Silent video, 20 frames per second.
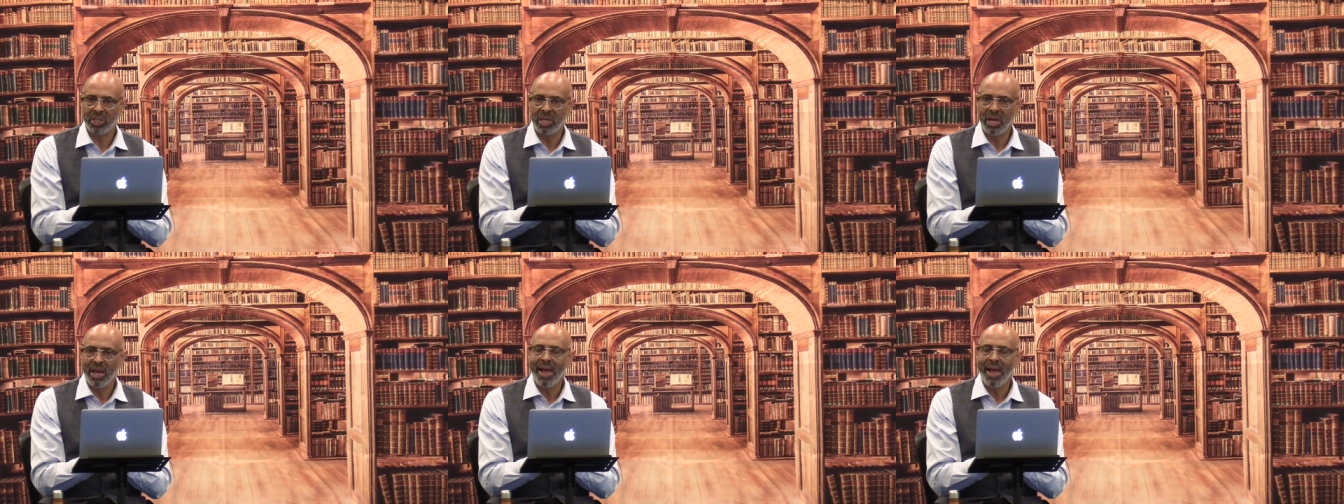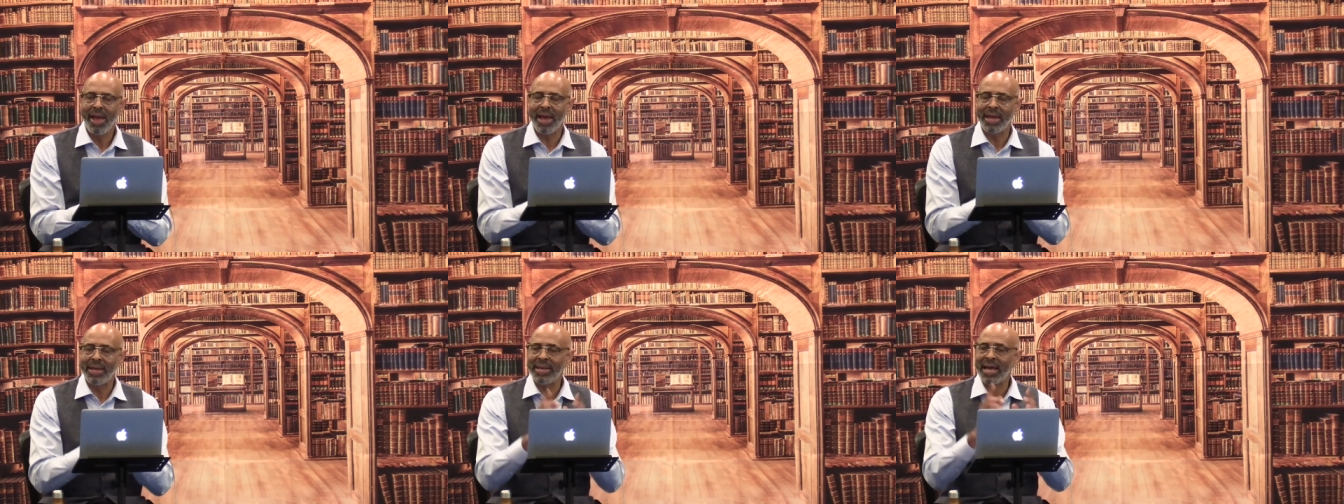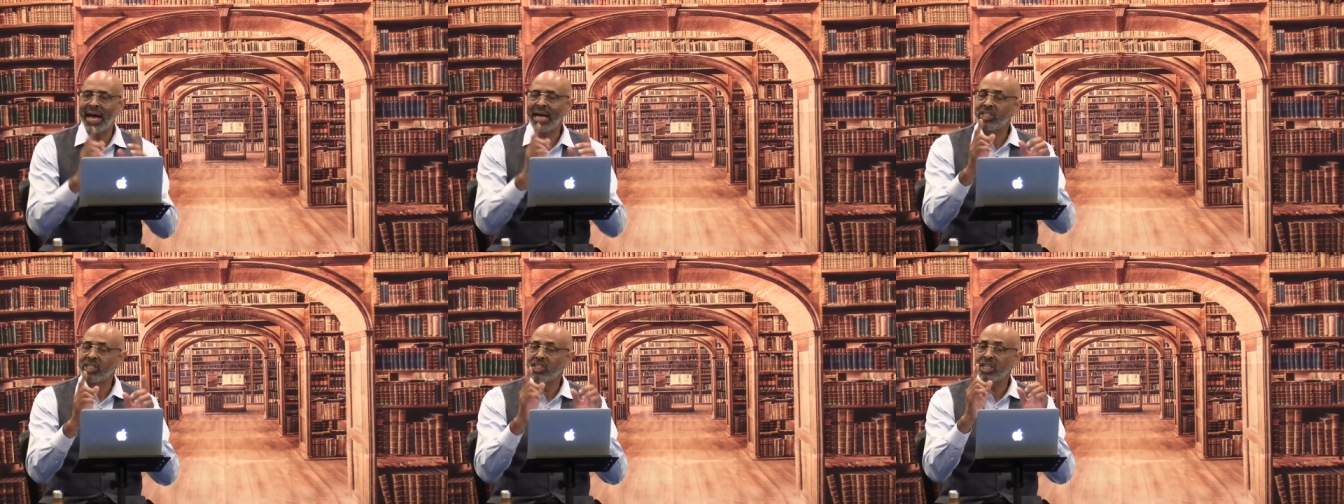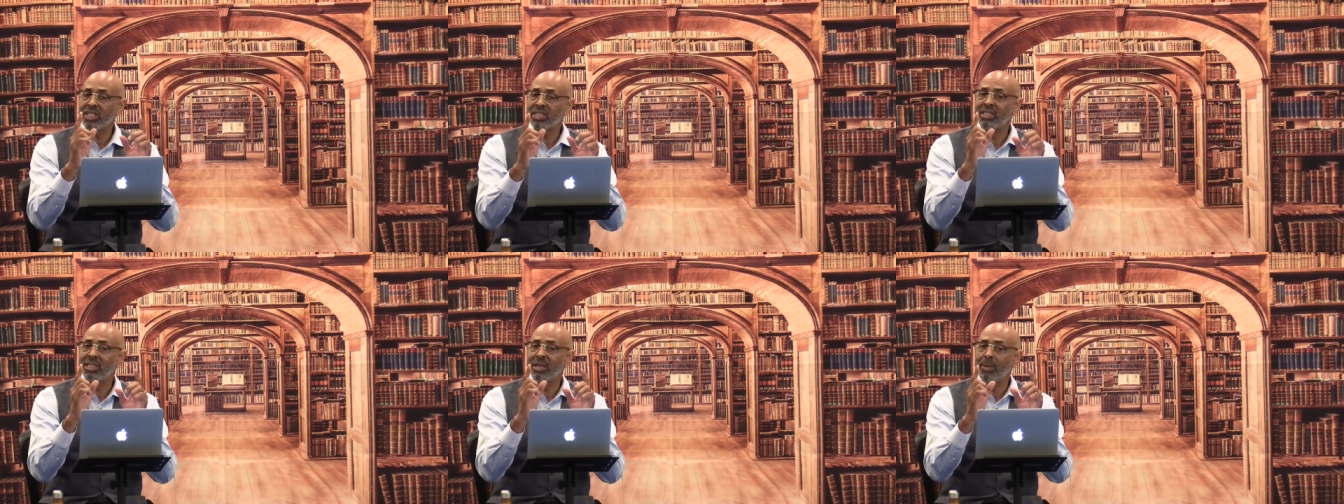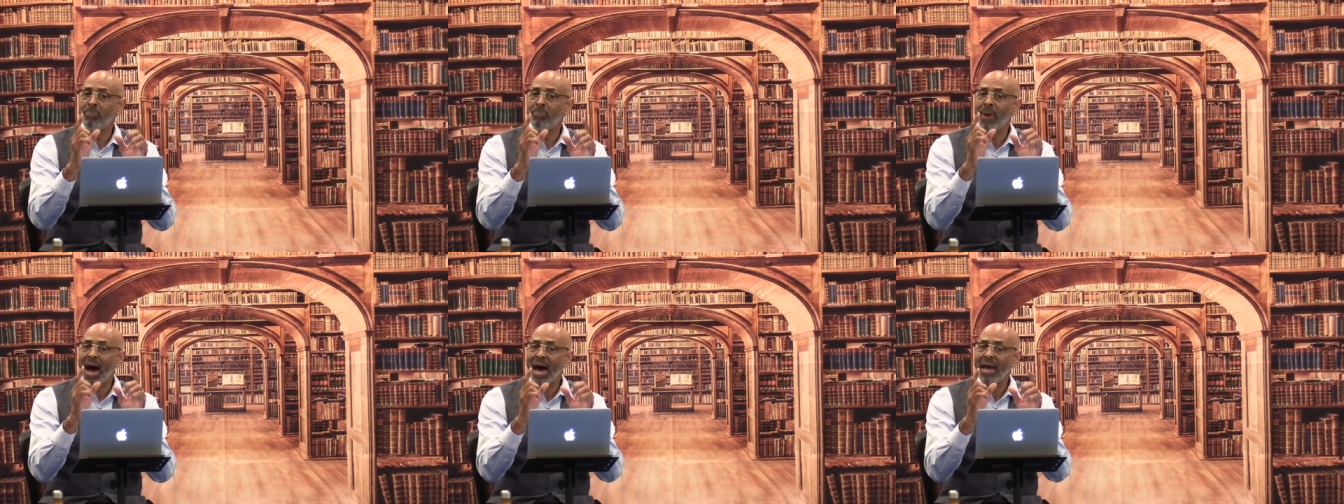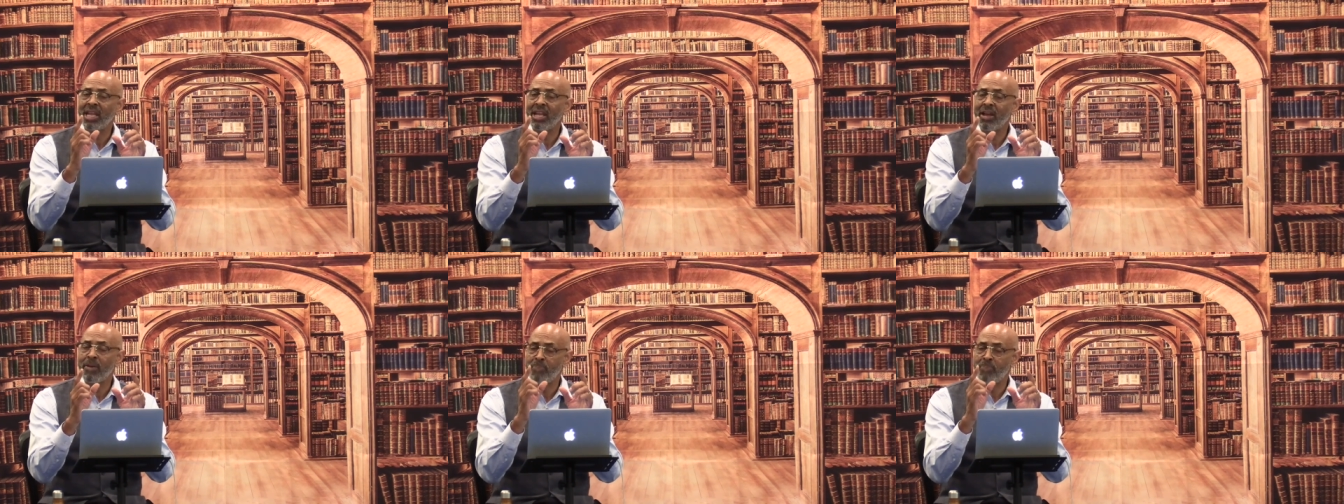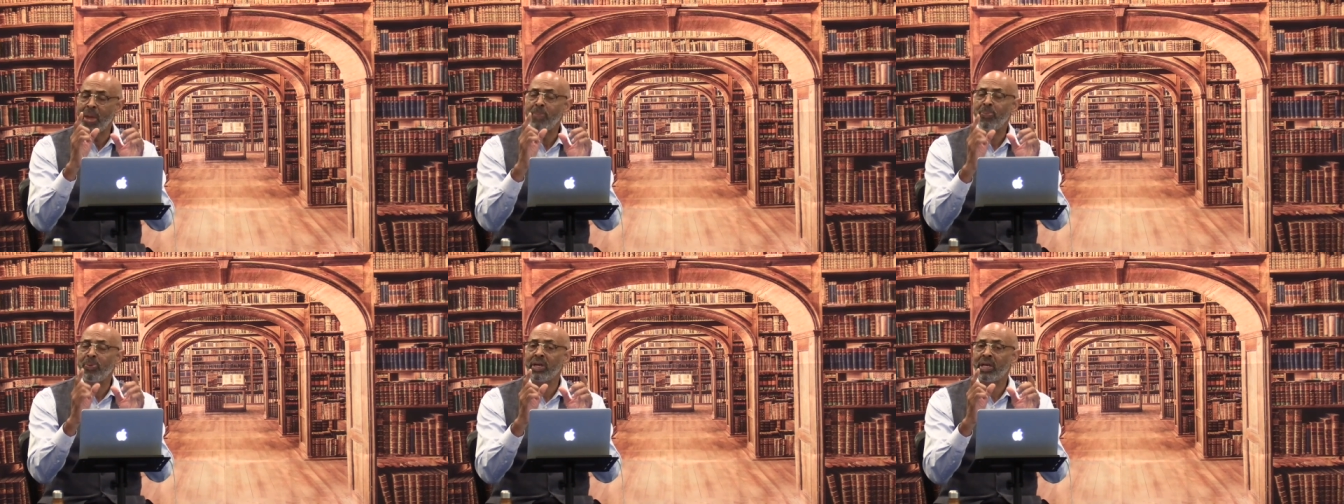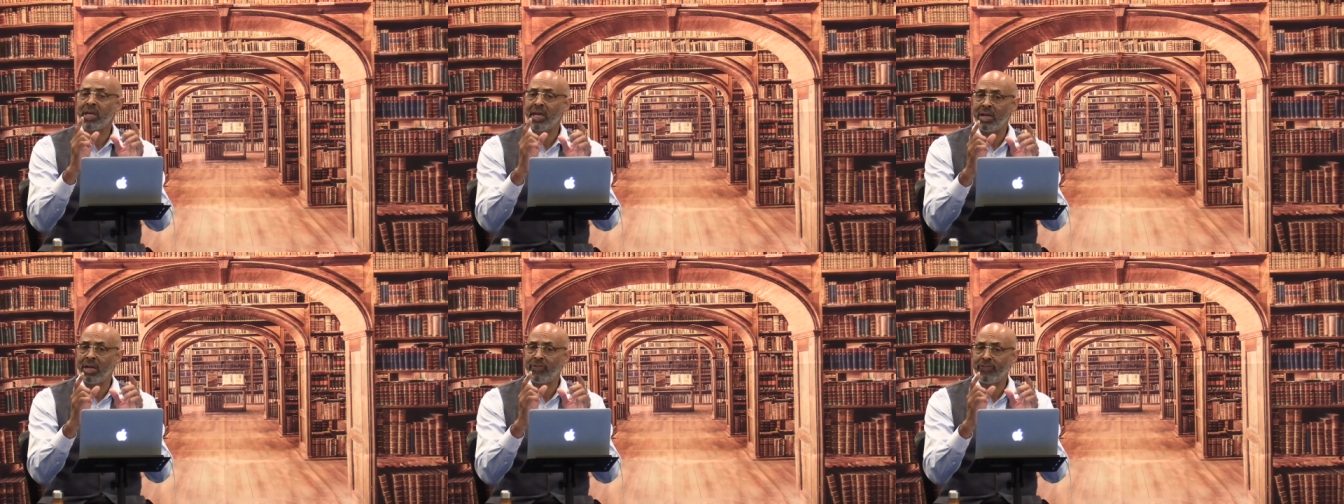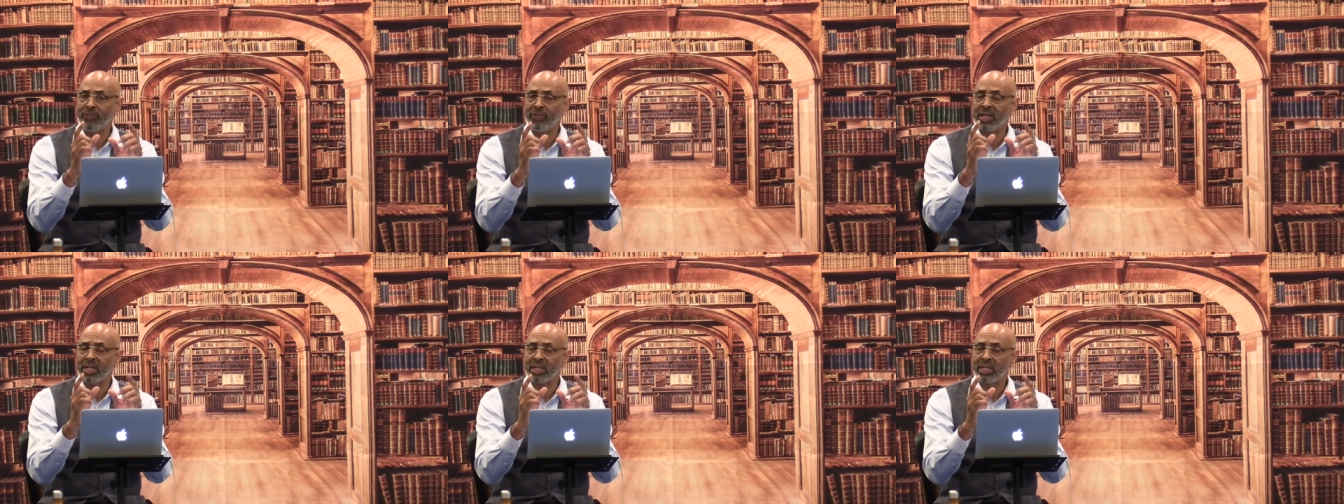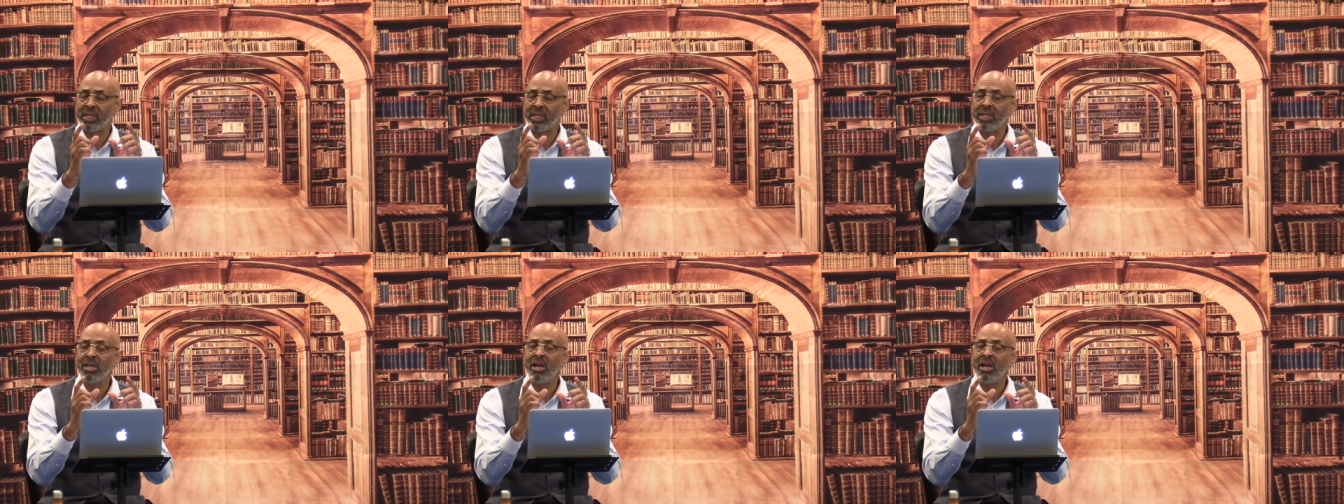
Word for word: And not just the body of people get afflicted,